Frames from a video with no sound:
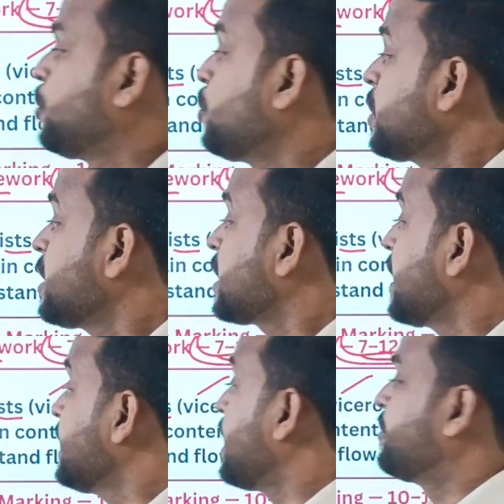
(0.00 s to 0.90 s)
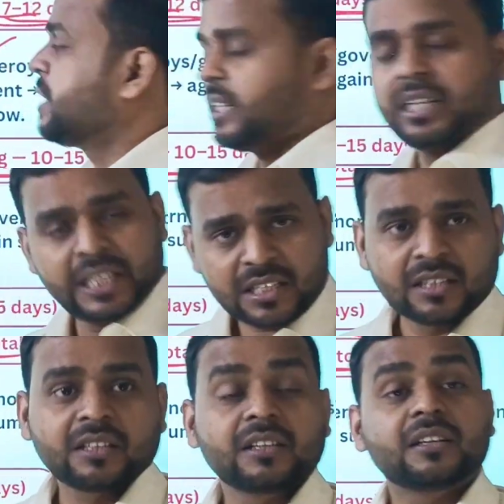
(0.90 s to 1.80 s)
don't underline everything.
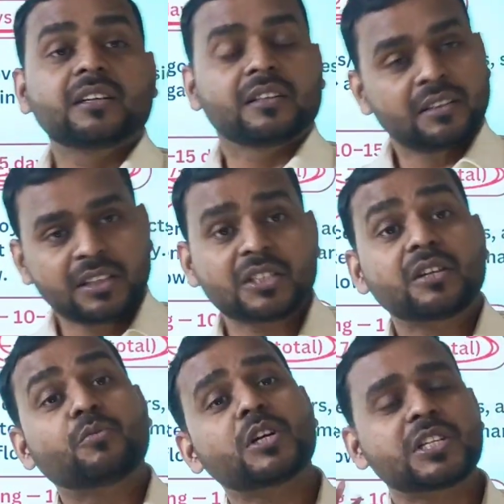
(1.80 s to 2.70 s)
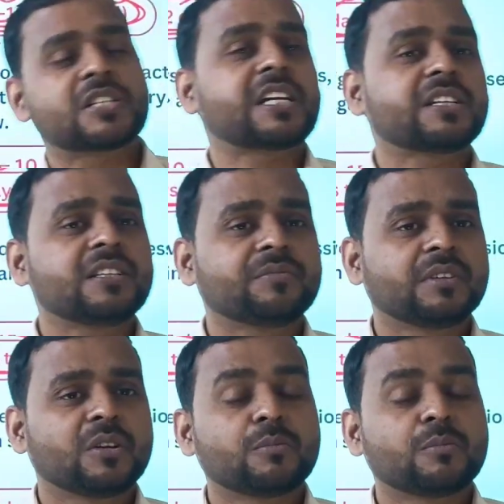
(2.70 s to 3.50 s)
Yes, this is the worst strategy.